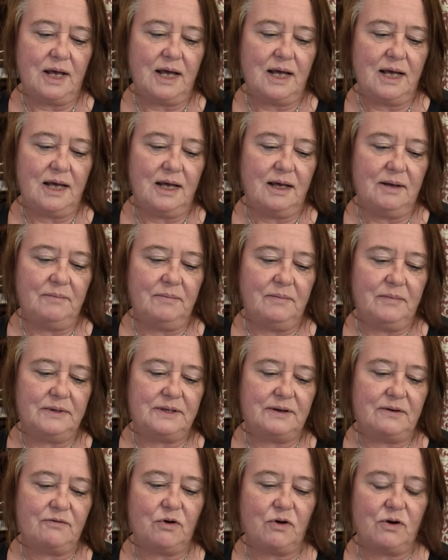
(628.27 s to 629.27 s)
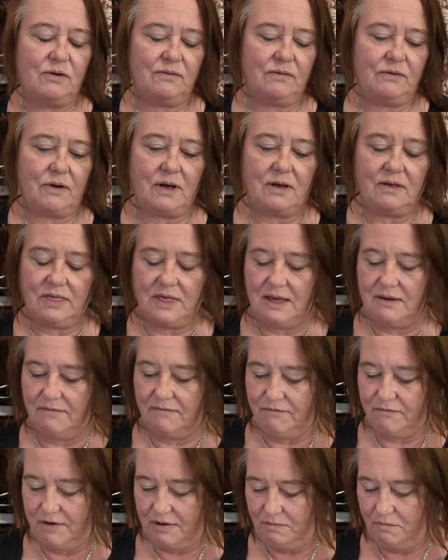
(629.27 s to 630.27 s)
So I've got, I think,
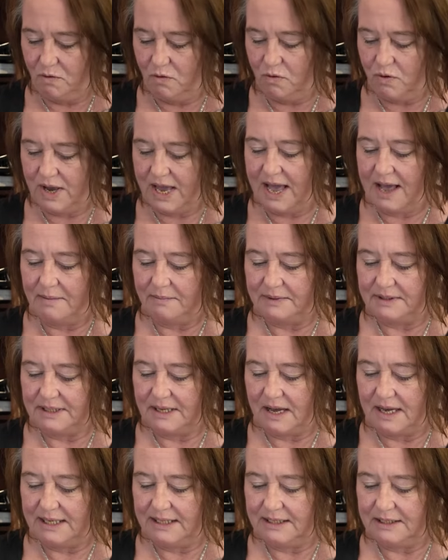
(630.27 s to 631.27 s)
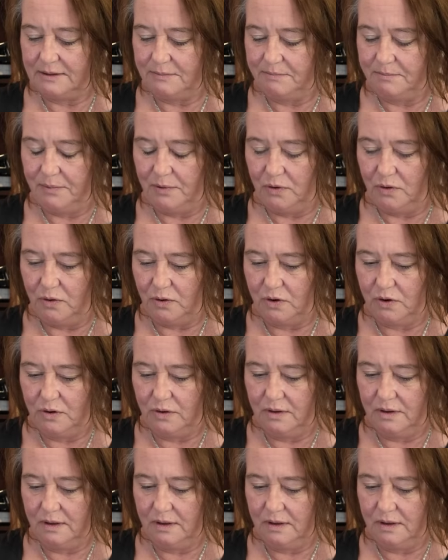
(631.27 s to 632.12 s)
3 more campsites to book.